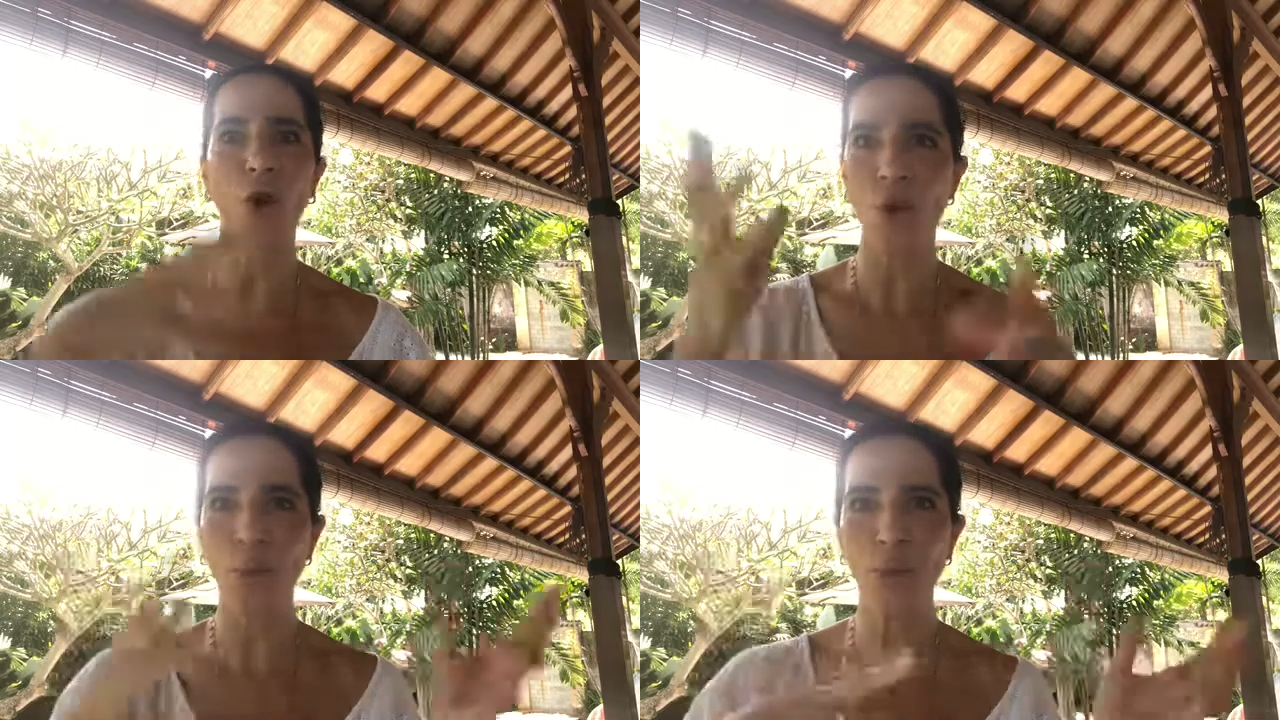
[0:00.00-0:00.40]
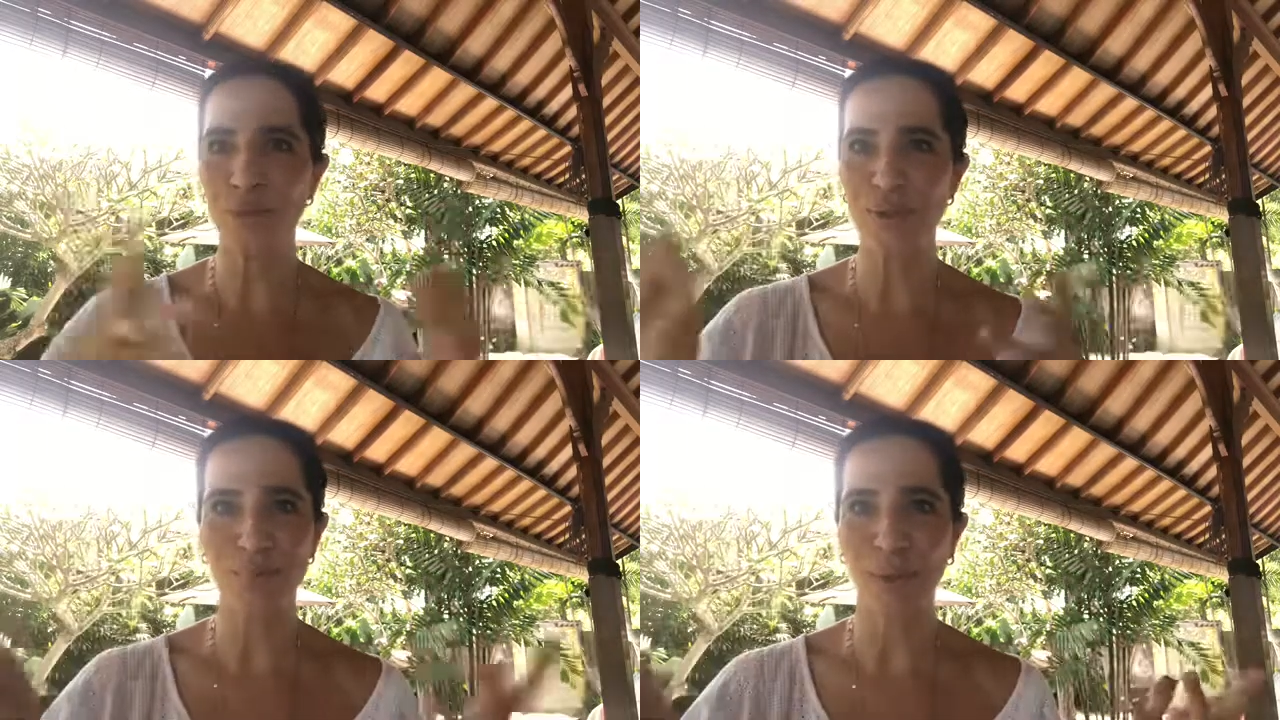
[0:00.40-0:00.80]
awkward
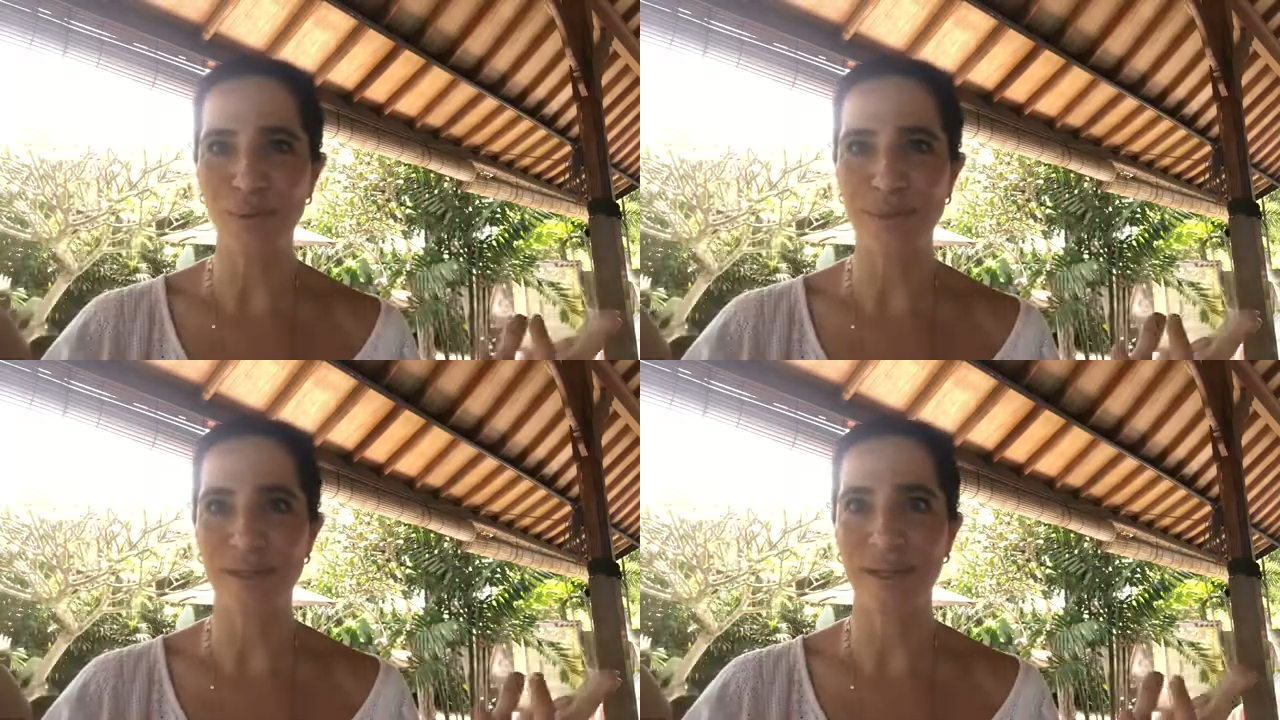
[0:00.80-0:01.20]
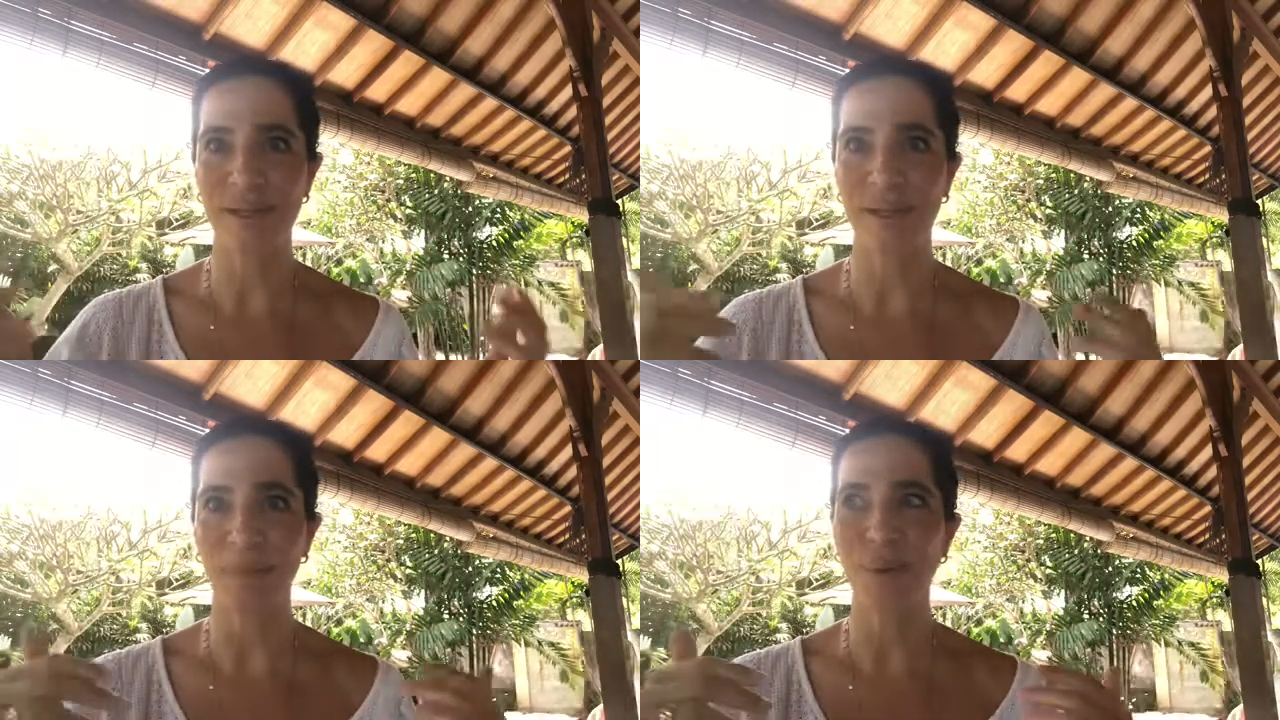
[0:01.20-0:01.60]
responses
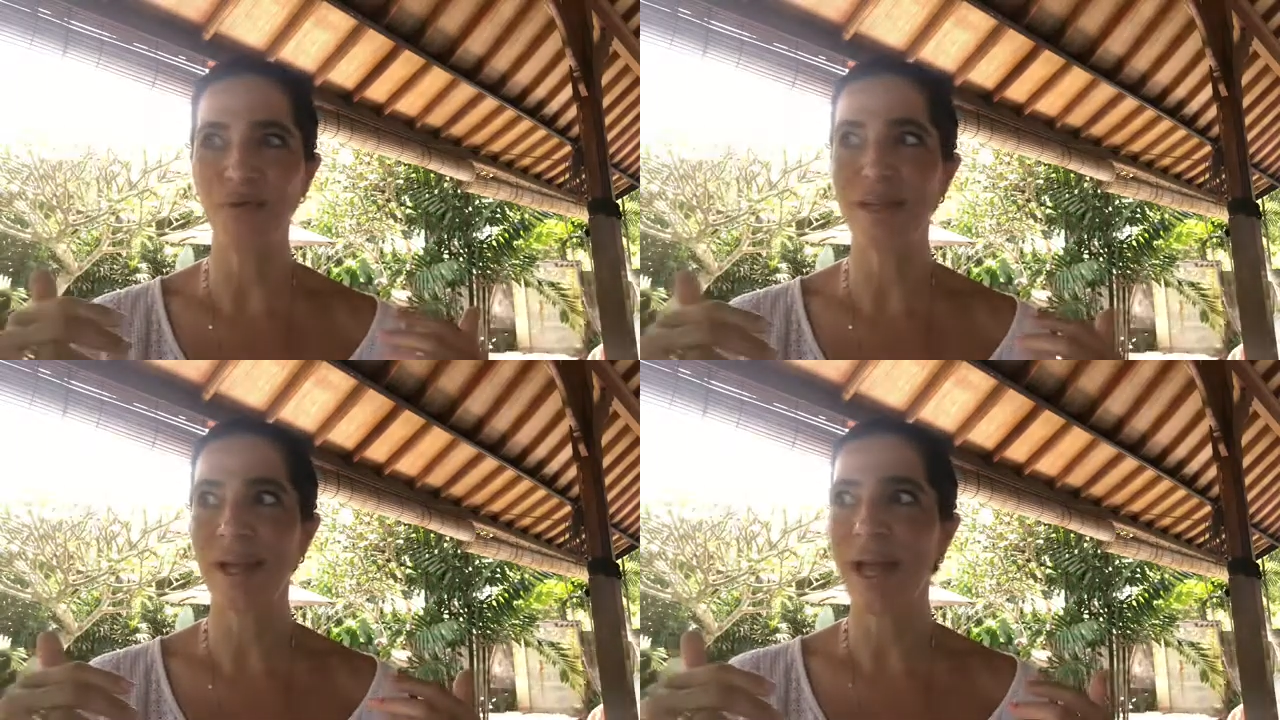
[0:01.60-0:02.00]
and the most